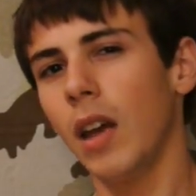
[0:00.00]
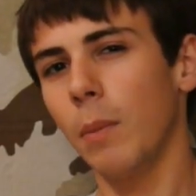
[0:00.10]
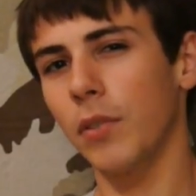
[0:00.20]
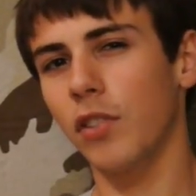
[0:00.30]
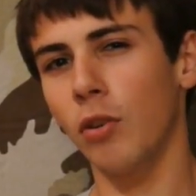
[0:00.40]

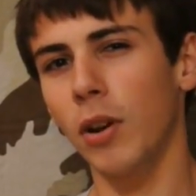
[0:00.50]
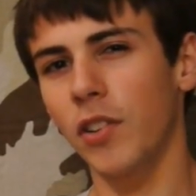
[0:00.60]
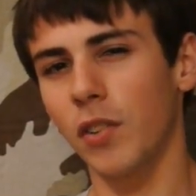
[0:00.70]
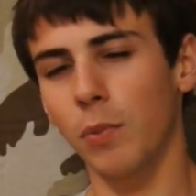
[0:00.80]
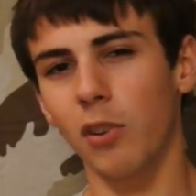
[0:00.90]
but so much
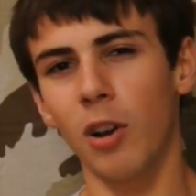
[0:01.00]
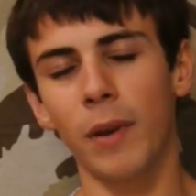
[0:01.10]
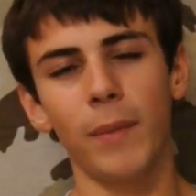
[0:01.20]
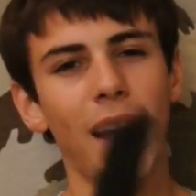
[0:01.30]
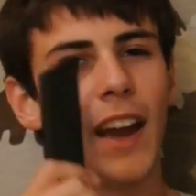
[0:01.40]
as a problem
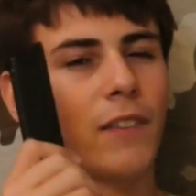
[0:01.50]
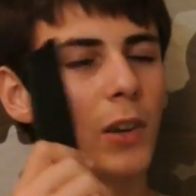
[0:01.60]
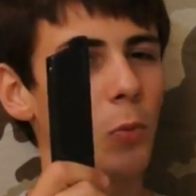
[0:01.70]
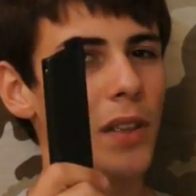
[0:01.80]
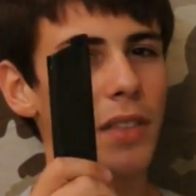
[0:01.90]
I'm
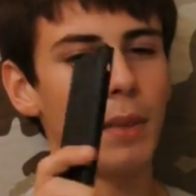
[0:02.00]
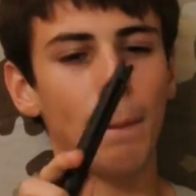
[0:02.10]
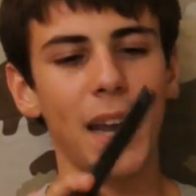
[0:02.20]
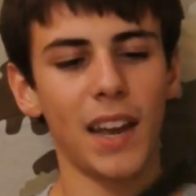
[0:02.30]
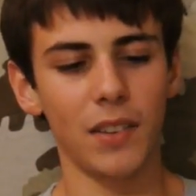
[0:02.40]
having with the
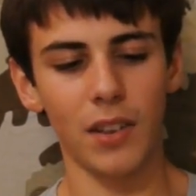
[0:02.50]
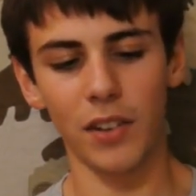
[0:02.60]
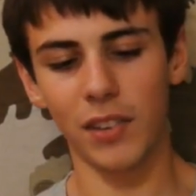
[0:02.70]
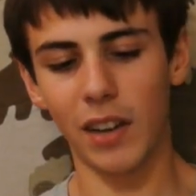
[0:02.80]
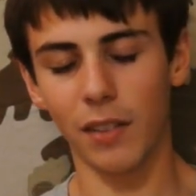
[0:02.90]

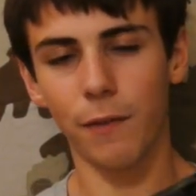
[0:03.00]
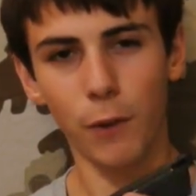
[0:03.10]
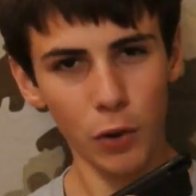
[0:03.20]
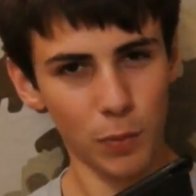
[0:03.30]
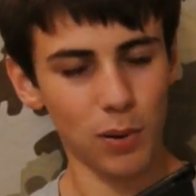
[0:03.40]
magazines. Now, the
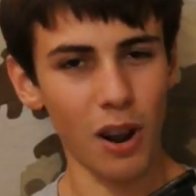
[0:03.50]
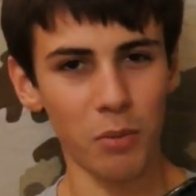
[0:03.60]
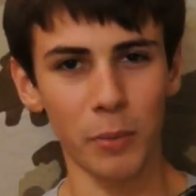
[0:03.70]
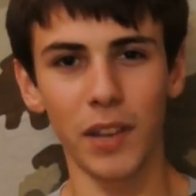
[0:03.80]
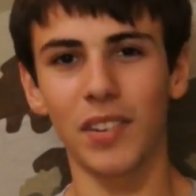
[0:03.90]
first
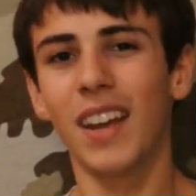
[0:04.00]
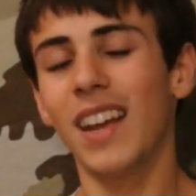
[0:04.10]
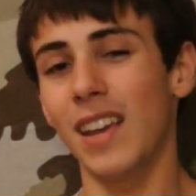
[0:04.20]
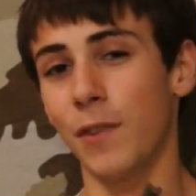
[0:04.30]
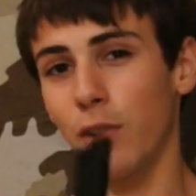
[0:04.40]
problem is,
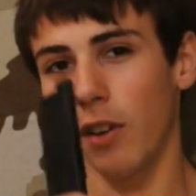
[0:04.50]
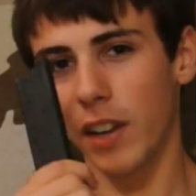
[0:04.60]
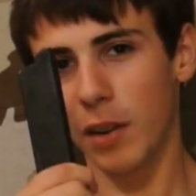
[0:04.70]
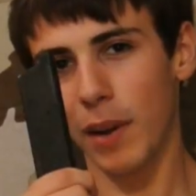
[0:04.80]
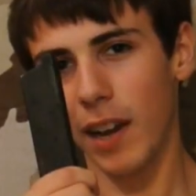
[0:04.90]
if you're
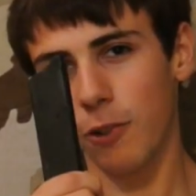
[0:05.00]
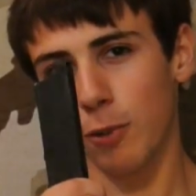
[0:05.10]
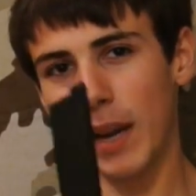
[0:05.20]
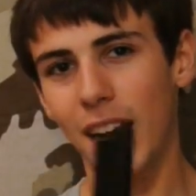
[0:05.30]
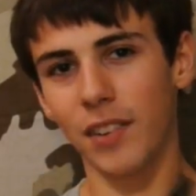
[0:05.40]
looking to buy extra
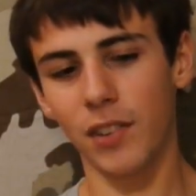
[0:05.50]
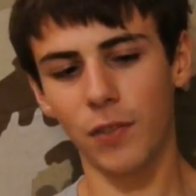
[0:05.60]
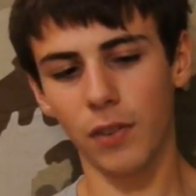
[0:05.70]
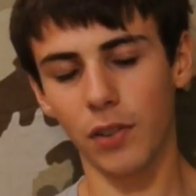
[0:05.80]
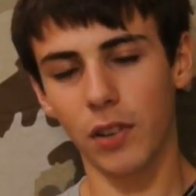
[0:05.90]
magazines for
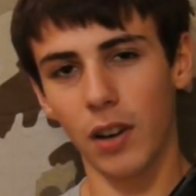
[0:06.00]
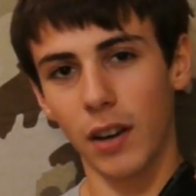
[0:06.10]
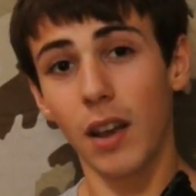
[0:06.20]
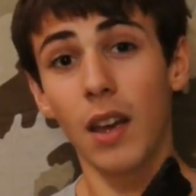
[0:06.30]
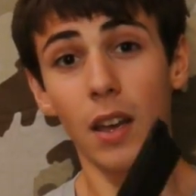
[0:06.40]
this
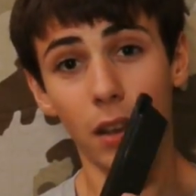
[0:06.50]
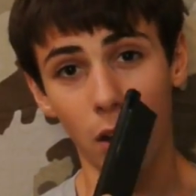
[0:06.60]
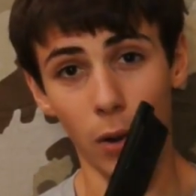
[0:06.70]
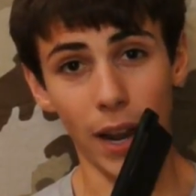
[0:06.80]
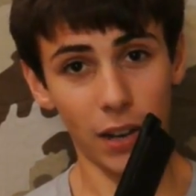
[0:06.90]
gun,
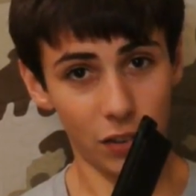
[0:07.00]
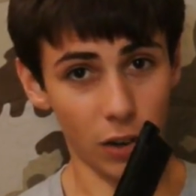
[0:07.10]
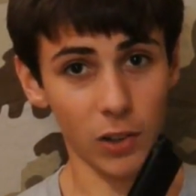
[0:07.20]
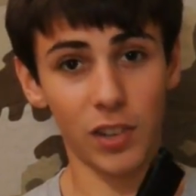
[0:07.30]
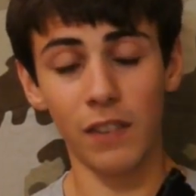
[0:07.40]
go ahead and
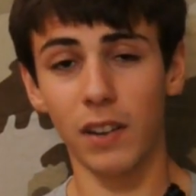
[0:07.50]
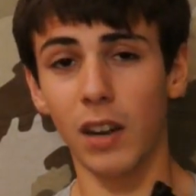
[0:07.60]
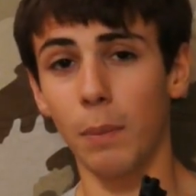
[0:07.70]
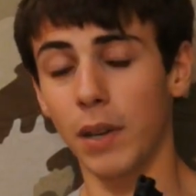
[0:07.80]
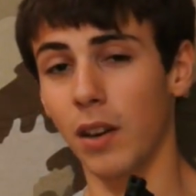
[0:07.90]
start saving
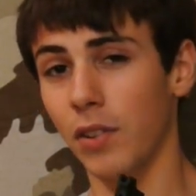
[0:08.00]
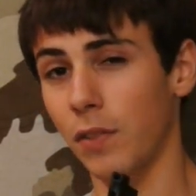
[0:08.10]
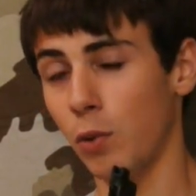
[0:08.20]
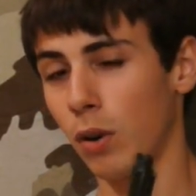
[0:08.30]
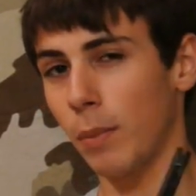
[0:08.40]
up, because if
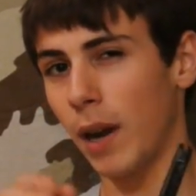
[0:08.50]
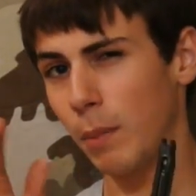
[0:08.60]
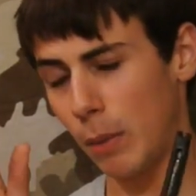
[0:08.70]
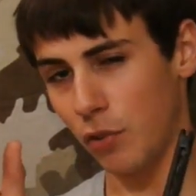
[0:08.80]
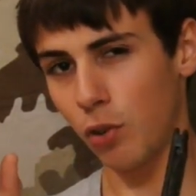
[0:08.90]
you want to buy
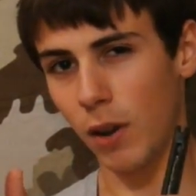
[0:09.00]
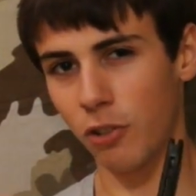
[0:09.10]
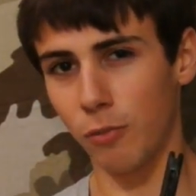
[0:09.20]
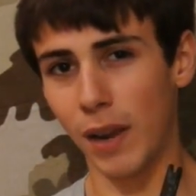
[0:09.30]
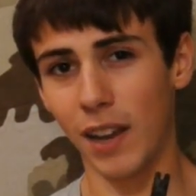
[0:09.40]
maybe 2
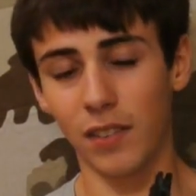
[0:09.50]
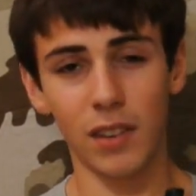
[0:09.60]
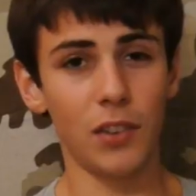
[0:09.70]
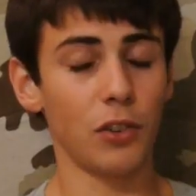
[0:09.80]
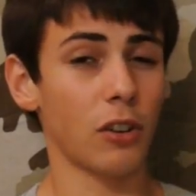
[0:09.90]
extra mags of
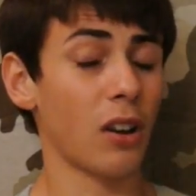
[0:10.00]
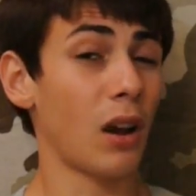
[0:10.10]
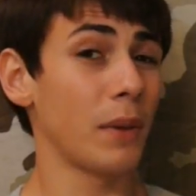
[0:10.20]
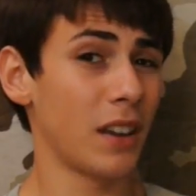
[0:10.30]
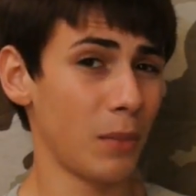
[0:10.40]
these, you're
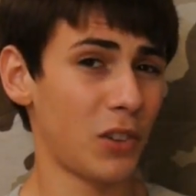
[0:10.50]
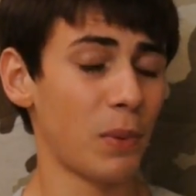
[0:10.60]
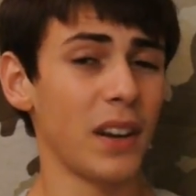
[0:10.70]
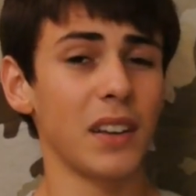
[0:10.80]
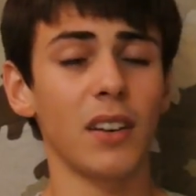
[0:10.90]
probably going to be
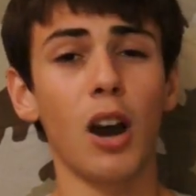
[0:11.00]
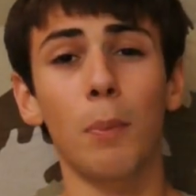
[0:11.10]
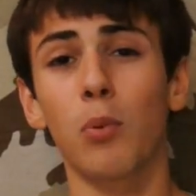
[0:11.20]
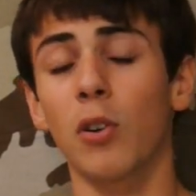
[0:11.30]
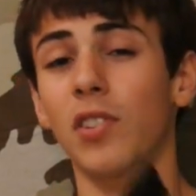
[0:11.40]
spending in
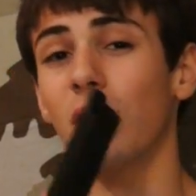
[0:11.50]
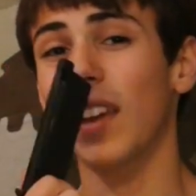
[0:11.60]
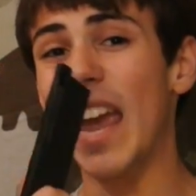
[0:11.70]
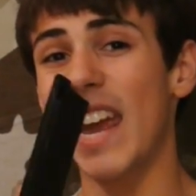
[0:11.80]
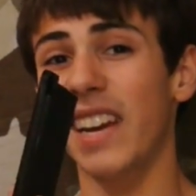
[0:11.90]
upwards of
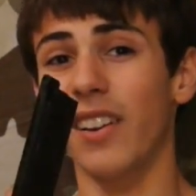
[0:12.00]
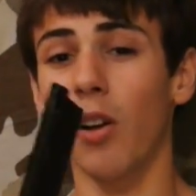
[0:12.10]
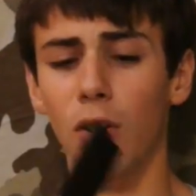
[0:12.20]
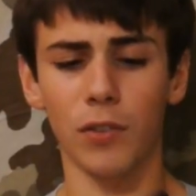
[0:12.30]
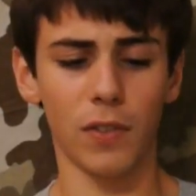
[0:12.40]

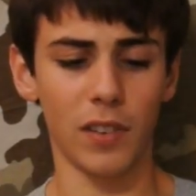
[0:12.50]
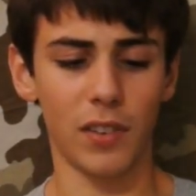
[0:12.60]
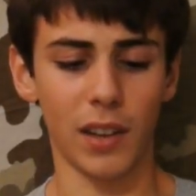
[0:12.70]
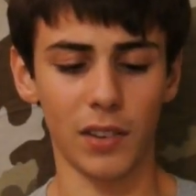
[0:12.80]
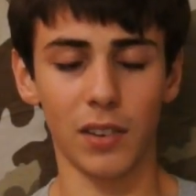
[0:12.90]
$80 for these
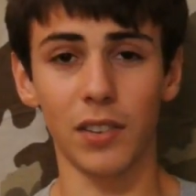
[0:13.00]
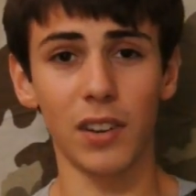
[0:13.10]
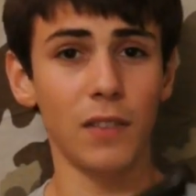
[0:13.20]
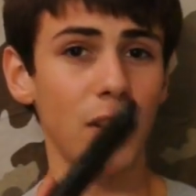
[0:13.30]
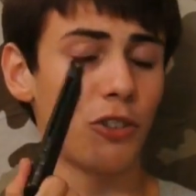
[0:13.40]
things, because
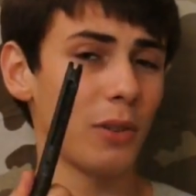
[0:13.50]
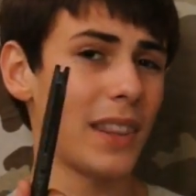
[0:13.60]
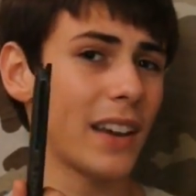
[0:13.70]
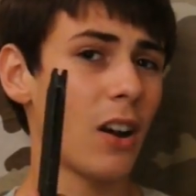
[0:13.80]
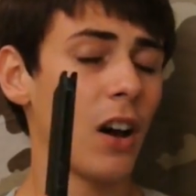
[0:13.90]
individually
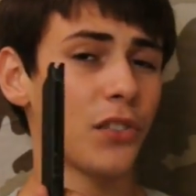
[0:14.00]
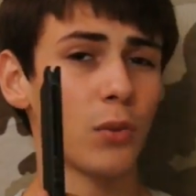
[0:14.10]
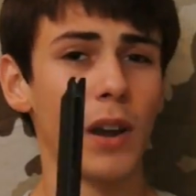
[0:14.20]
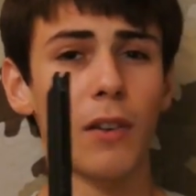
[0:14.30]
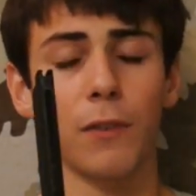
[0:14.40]
they cost
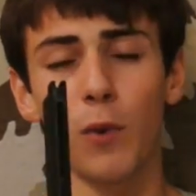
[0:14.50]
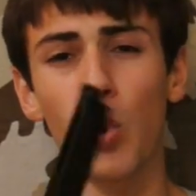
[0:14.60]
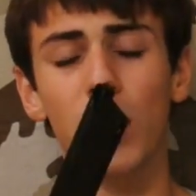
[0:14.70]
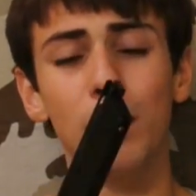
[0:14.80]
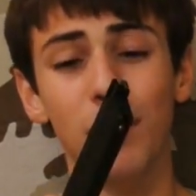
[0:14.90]
around
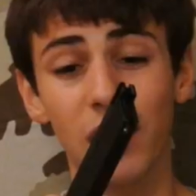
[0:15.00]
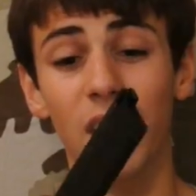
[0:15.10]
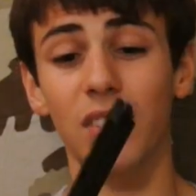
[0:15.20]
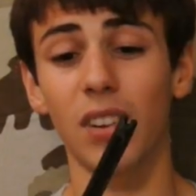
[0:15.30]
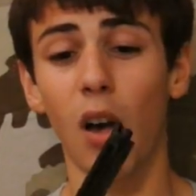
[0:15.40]

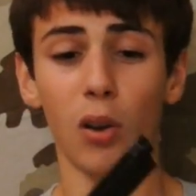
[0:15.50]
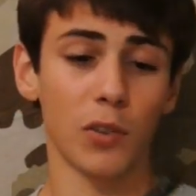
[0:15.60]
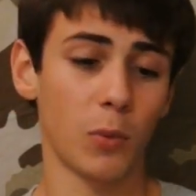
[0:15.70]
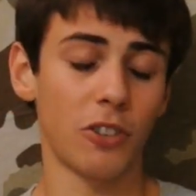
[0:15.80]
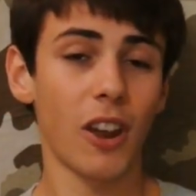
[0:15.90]

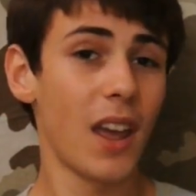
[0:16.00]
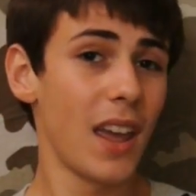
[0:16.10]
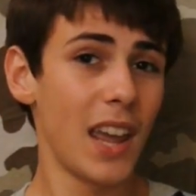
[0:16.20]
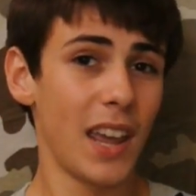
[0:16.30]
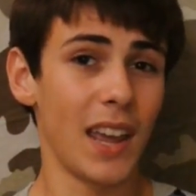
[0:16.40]
$40+, which
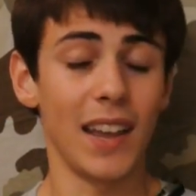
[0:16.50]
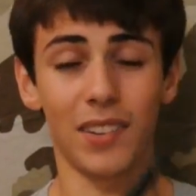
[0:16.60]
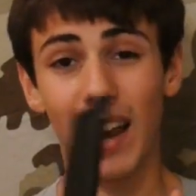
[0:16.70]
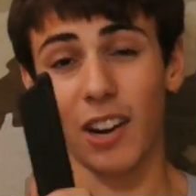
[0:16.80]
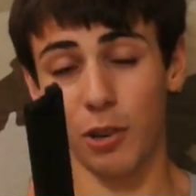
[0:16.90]
is
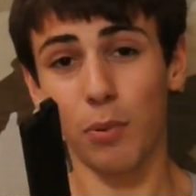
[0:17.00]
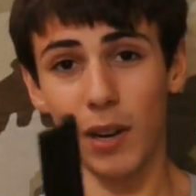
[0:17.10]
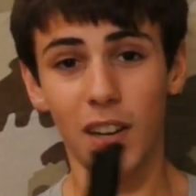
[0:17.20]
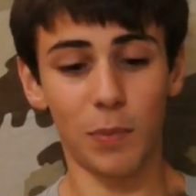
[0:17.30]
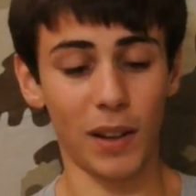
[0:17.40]
actually
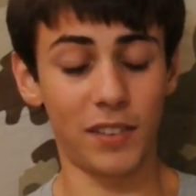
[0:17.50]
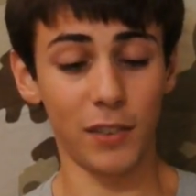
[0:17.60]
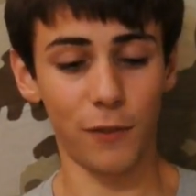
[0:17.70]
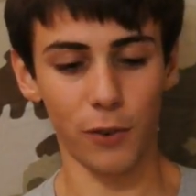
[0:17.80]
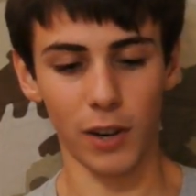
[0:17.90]
pretty expensive
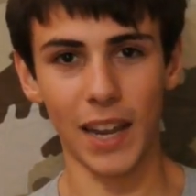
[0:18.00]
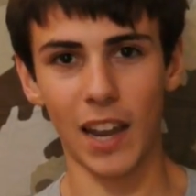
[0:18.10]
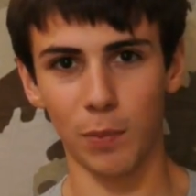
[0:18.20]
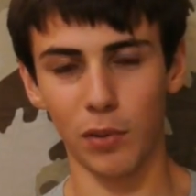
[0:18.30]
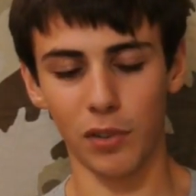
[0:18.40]
for a
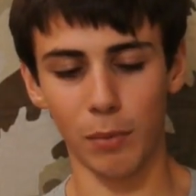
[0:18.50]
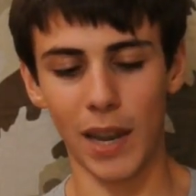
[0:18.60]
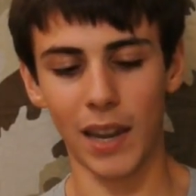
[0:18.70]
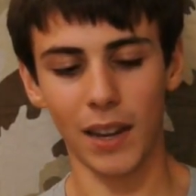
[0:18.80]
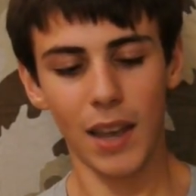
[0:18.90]
gas pistol
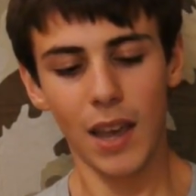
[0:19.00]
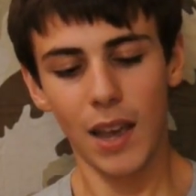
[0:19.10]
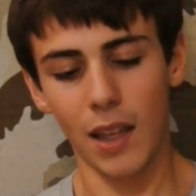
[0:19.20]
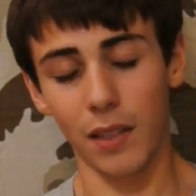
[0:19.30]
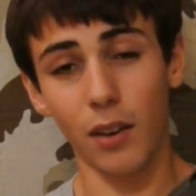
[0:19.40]
mag.
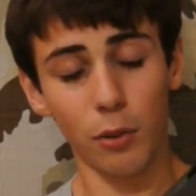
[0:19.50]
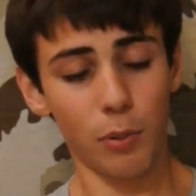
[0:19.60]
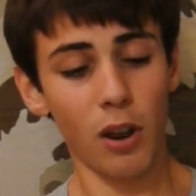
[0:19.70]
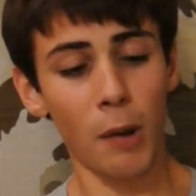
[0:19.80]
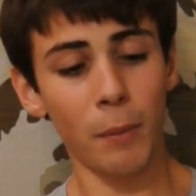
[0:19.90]
And the other
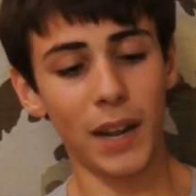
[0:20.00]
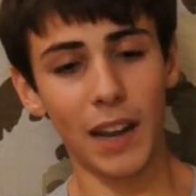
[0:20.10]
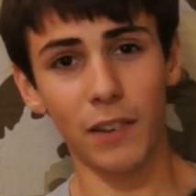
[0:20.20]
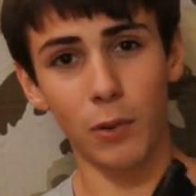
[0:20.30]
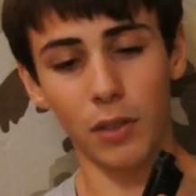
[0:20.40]
problem I'm
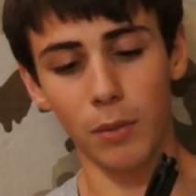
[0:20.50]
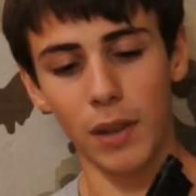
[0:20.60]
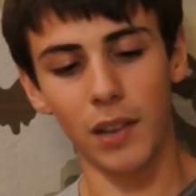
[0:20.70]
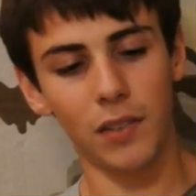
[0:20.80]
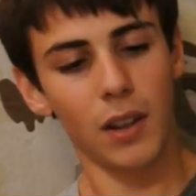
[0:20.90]
having with them
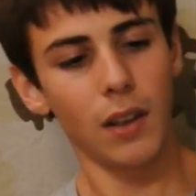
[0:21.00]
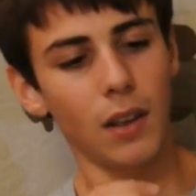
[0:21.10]
is,